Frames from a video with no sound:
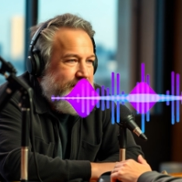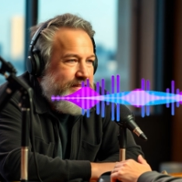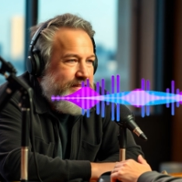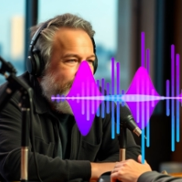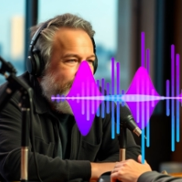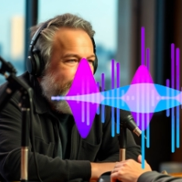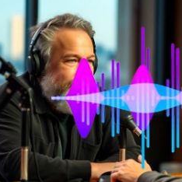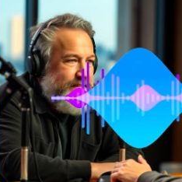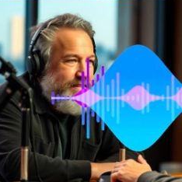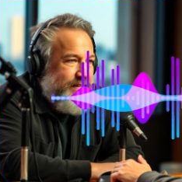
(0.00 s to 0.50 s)
Okay,
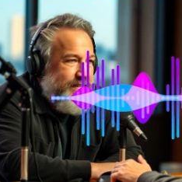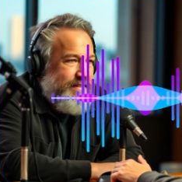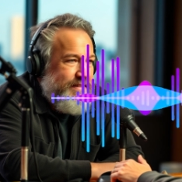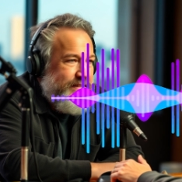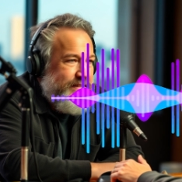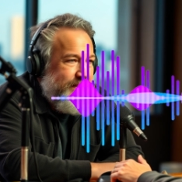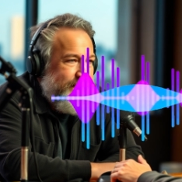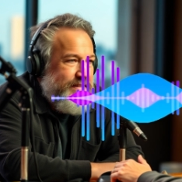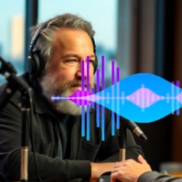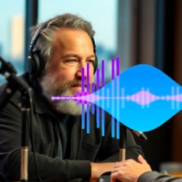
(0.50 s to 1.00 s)
so
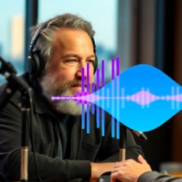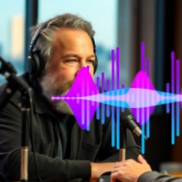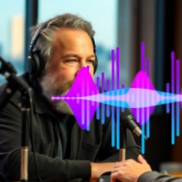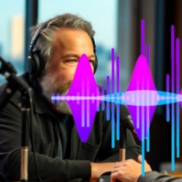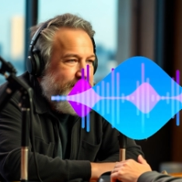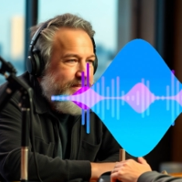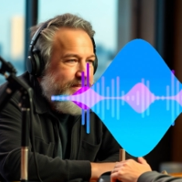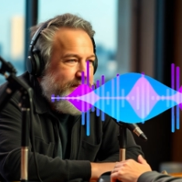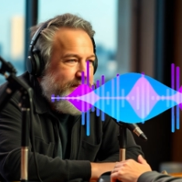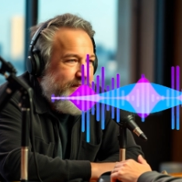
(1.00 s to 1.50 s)

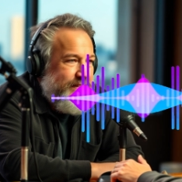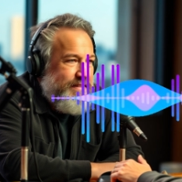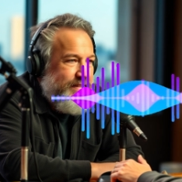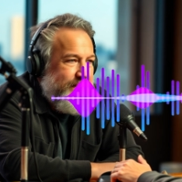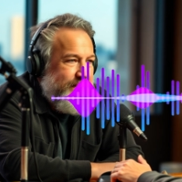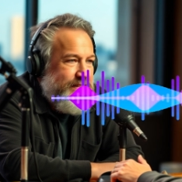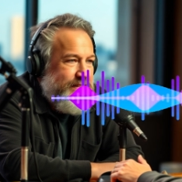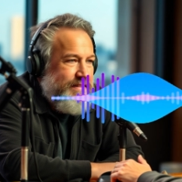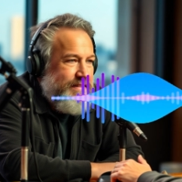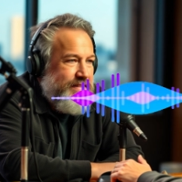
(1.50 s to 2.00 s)
this
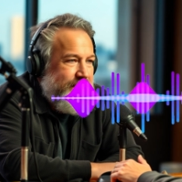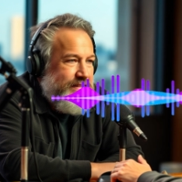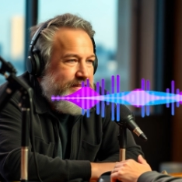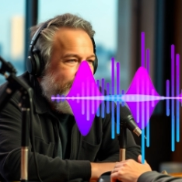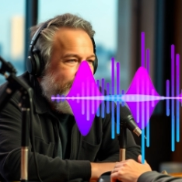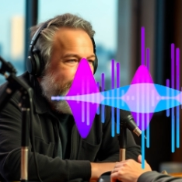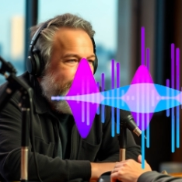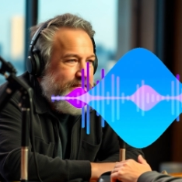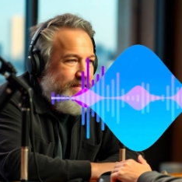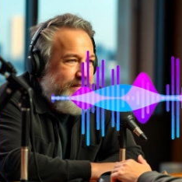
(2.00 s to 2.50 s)
kind of leads
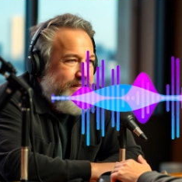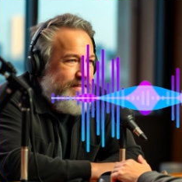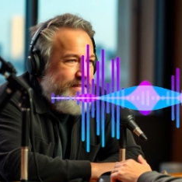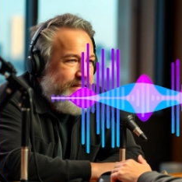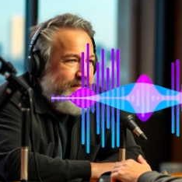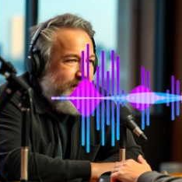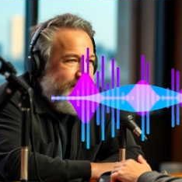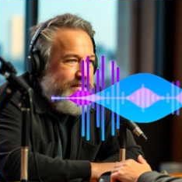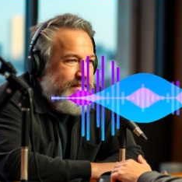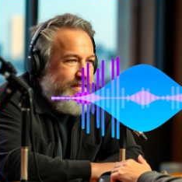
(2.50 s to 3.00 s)
into
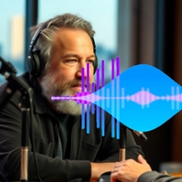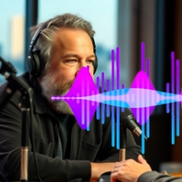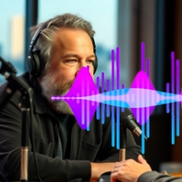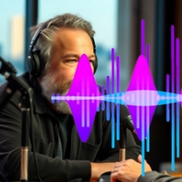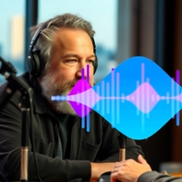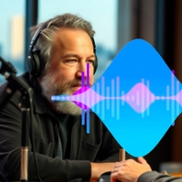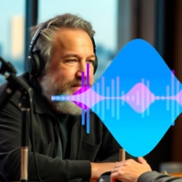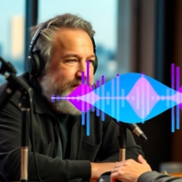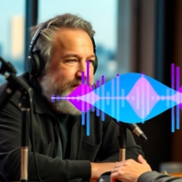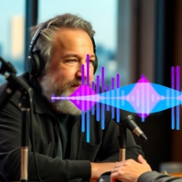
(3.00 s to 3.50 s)
this other
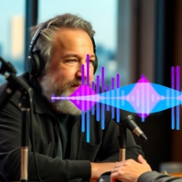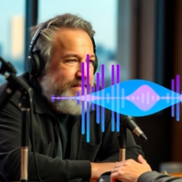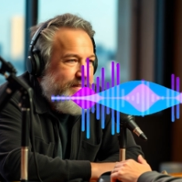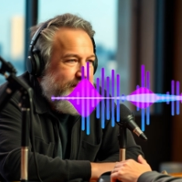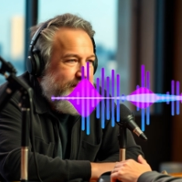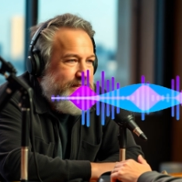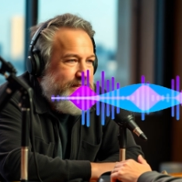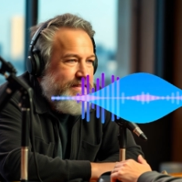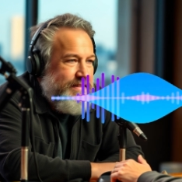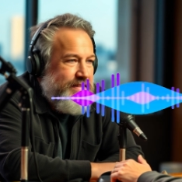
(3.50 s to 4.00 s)
really
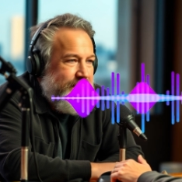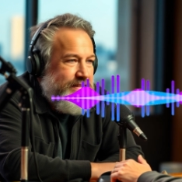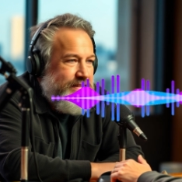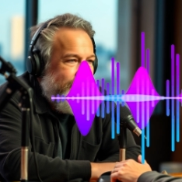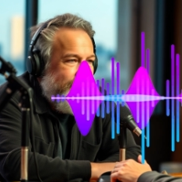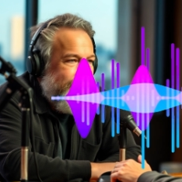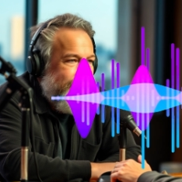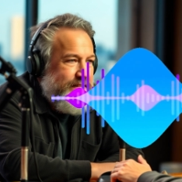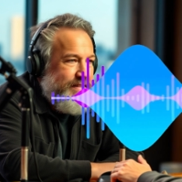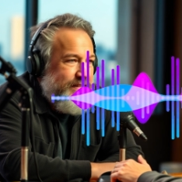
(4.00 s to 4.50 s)
important point
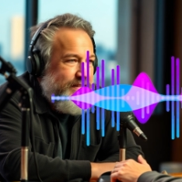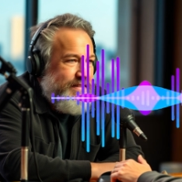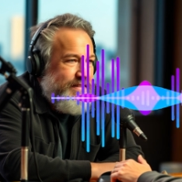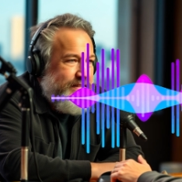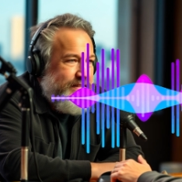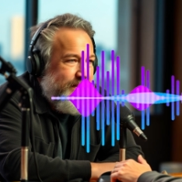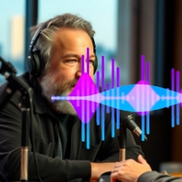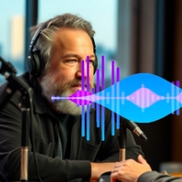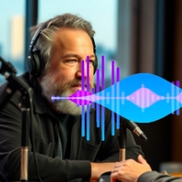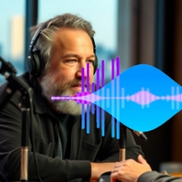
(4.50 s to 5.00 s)
that Waitzkin
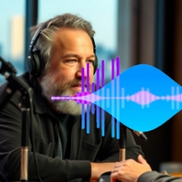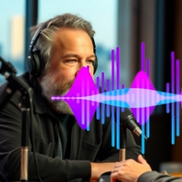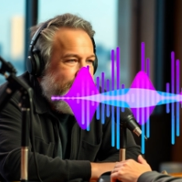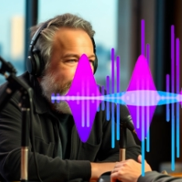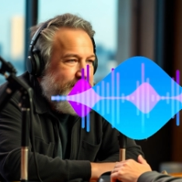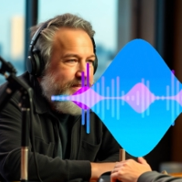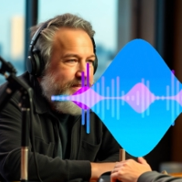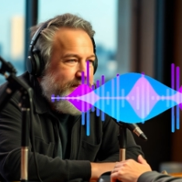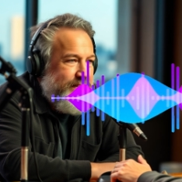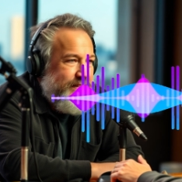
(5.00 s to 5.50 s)
makes,
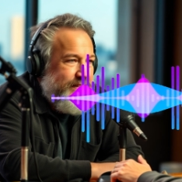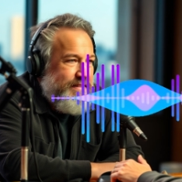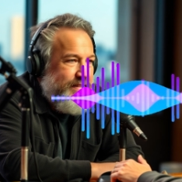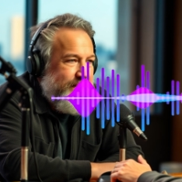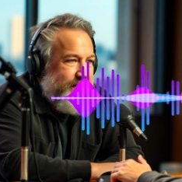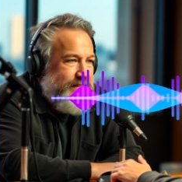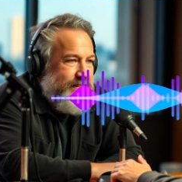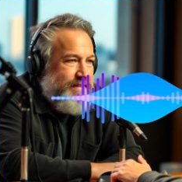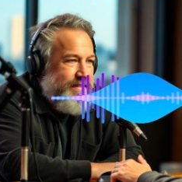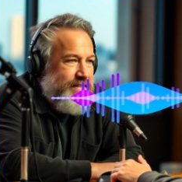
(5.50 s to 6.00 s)
which is
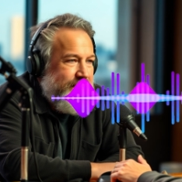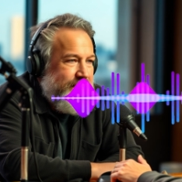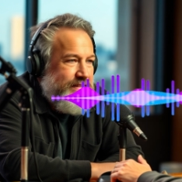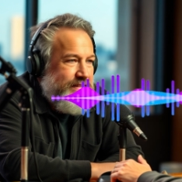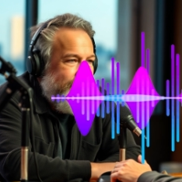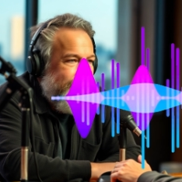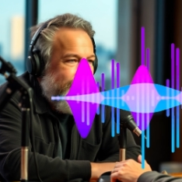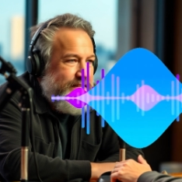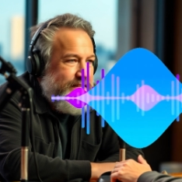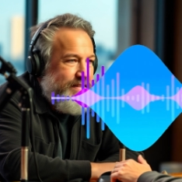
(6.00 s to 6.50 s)

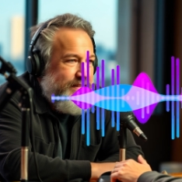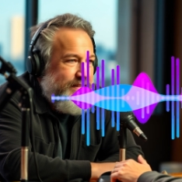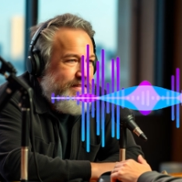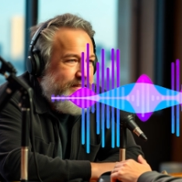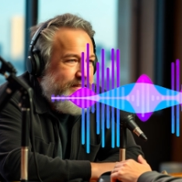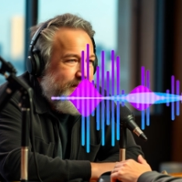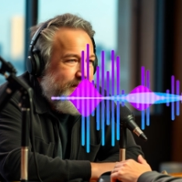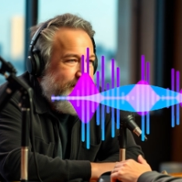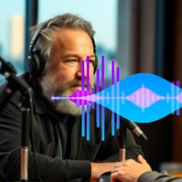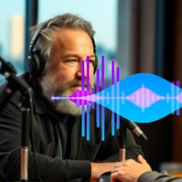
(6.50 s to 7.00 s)

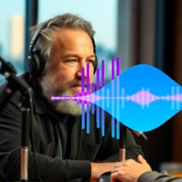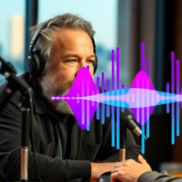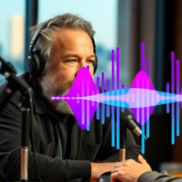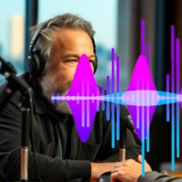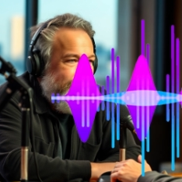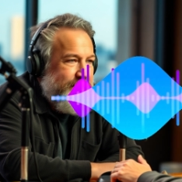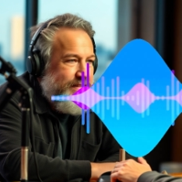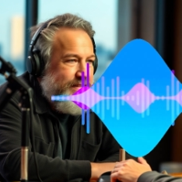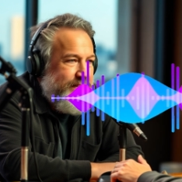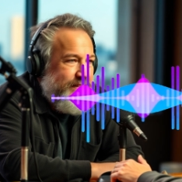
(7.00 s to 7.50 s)
the
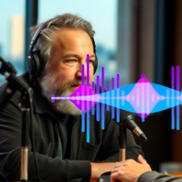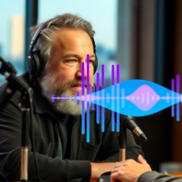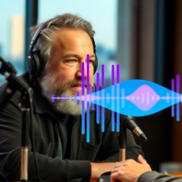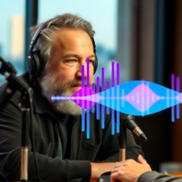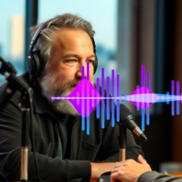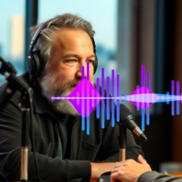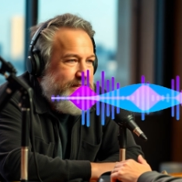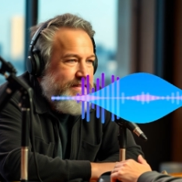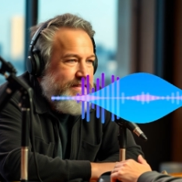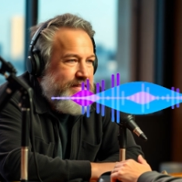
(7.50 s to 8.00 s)
importance
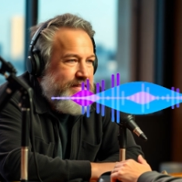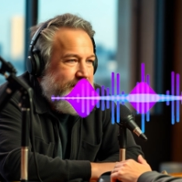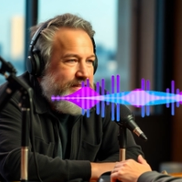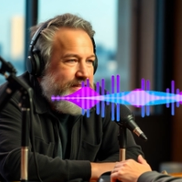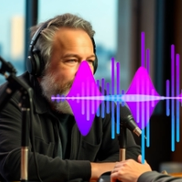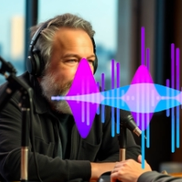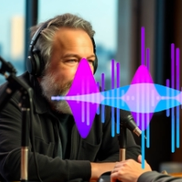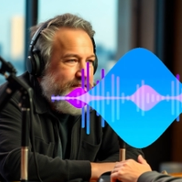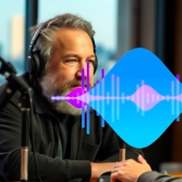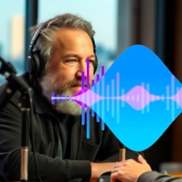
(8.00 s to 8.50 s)
of
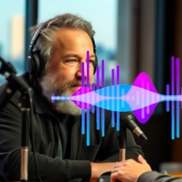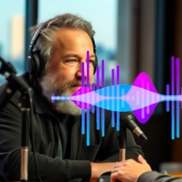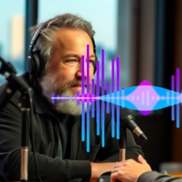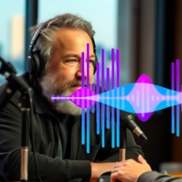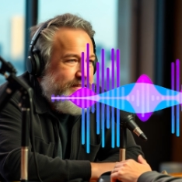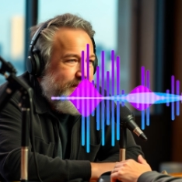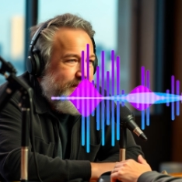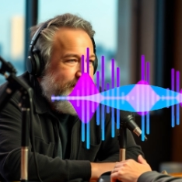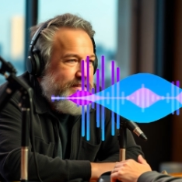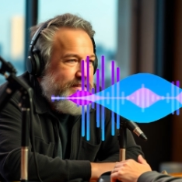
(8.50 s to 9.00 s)

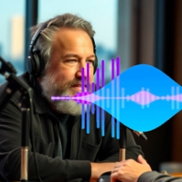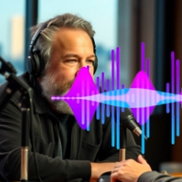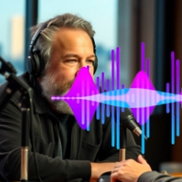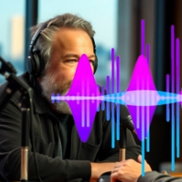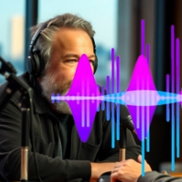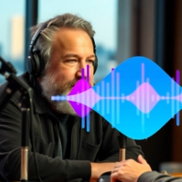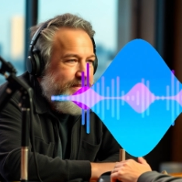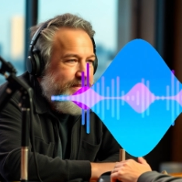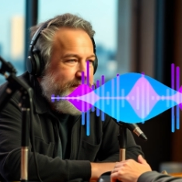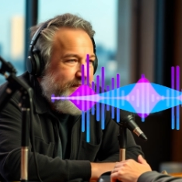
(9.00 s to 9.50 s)
setbacks,
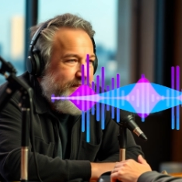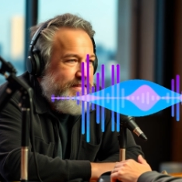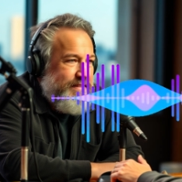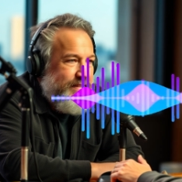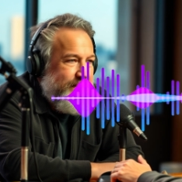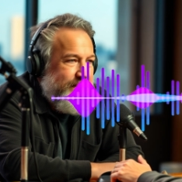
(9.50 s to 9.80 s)
right?